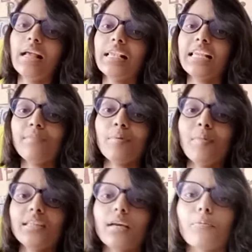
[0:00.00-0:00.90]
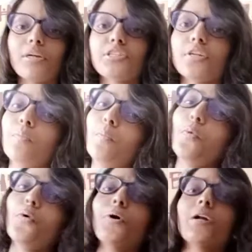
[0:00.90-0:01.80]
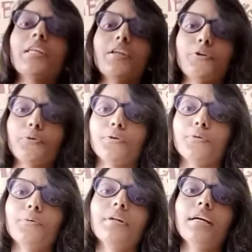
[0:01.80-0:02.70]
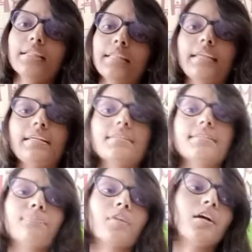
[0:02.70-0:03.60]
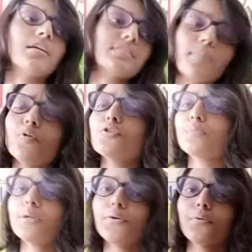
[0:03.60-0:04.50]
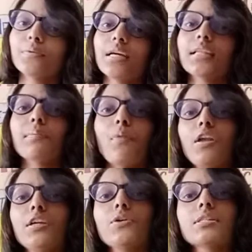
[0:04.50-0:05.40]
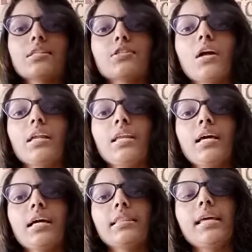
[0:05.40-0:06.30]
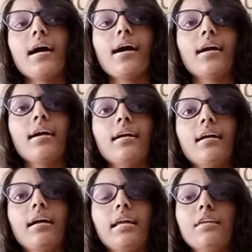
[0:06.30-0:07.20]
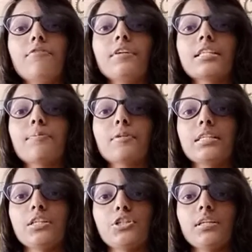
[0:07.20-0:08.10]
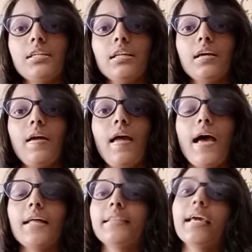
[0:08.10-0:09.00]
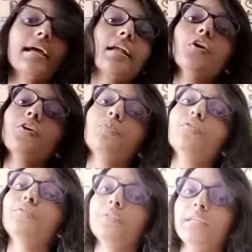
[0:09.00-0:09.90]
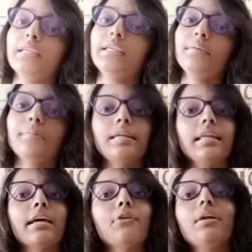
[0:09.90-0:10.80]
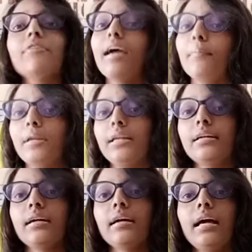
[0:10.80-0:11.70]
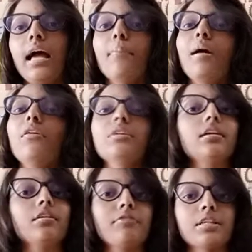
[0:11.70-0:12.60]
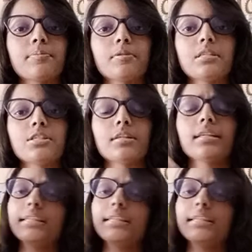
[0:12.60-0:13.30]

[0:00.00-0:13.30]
Let me make the question more clear to you. That is, suppose we know that the molecules in solid, they are in a fixed position and they cannot move freely, but they can only vibrate about their fixed position.